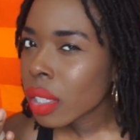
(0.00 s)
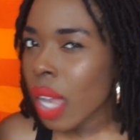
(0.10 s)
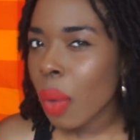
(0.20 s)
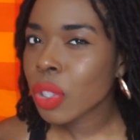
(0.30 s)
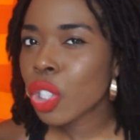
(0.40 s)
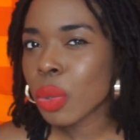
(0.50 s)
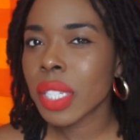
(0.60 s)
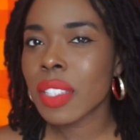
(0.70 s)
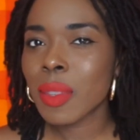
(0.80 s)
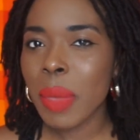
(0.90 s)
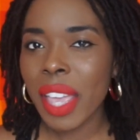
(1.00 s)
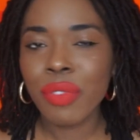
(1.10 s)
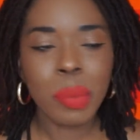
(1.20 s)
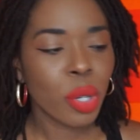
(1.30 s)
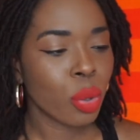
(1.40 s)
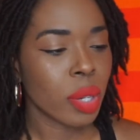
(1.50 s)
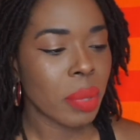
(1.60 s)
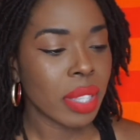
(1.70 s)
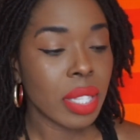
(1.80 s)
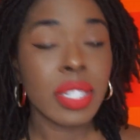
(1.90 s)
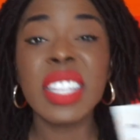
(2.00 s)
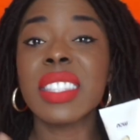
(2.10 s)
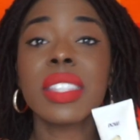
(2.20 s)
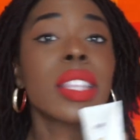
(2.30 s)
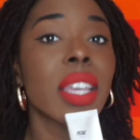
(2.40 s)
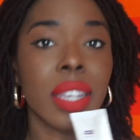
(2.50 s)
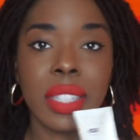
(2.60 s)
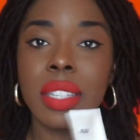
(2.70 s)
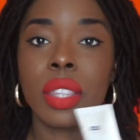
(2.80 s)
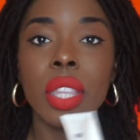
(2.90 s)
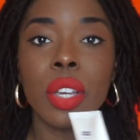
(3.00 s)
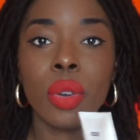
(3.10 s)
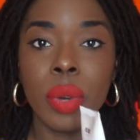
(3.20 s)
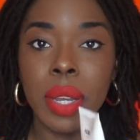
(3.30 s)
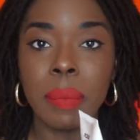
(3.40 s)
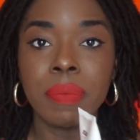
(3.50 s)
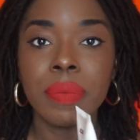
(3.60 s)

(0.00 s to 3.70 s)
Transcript: not what you would expect from a cream like this. It's thick. It's a thick cream.